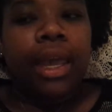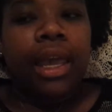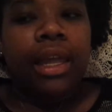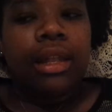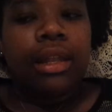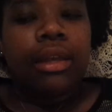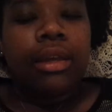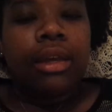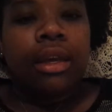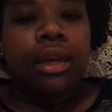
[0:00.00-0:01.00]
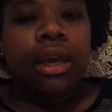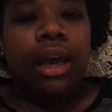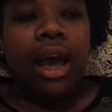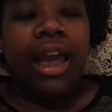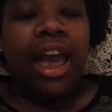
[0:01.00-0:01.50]
And
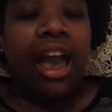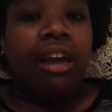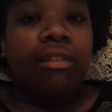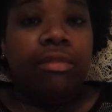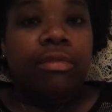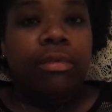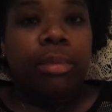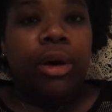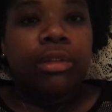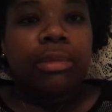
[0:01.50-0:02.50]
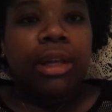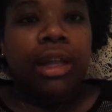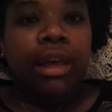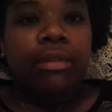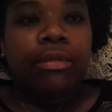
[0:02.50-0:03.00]
I have paused my
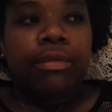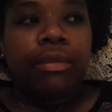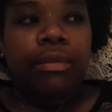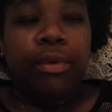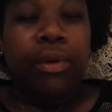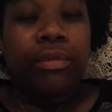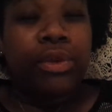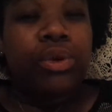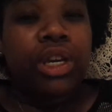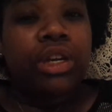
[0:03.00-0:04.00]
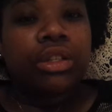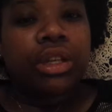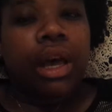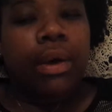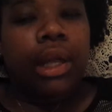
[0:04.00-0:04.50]
life for a few
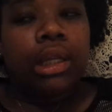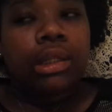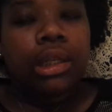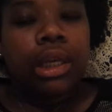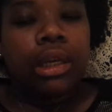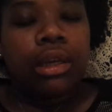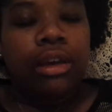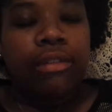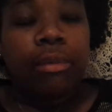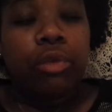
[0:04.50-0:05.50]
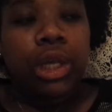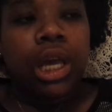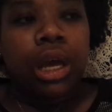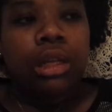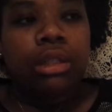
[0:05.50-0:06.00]
years now, honestly, if I'm
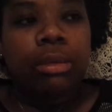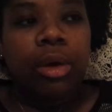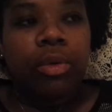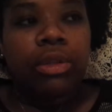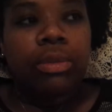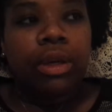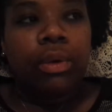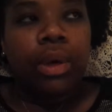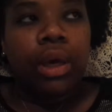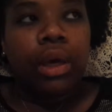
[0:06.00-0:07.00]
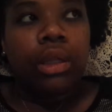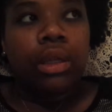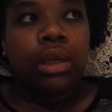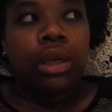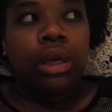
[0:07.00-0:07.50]
really honest about what's been going
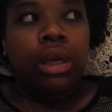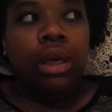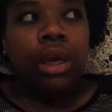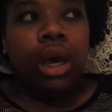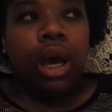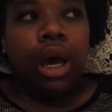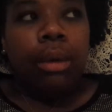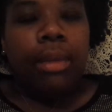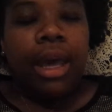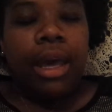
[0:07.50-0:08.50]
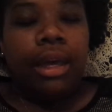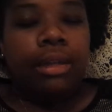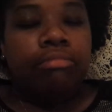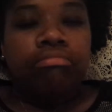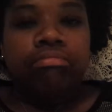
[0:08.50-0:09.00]
on.
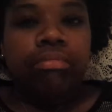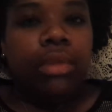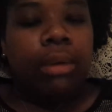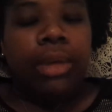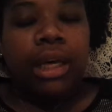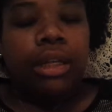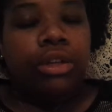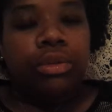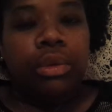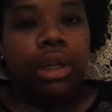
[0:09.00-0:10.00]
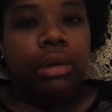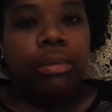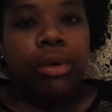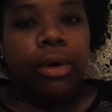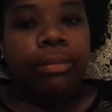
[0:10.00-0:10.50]
And I'm not going to do it
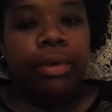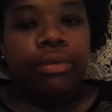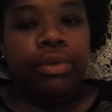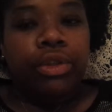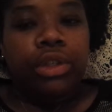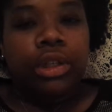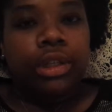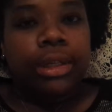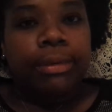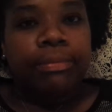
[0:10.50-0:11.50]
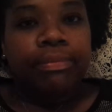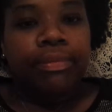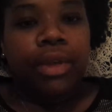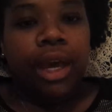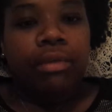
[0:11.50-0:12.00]
anymore, unfortunately.
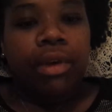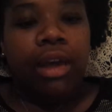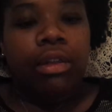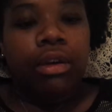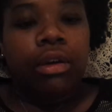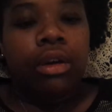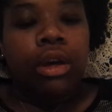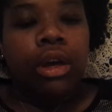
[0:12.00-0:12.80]
I'd rather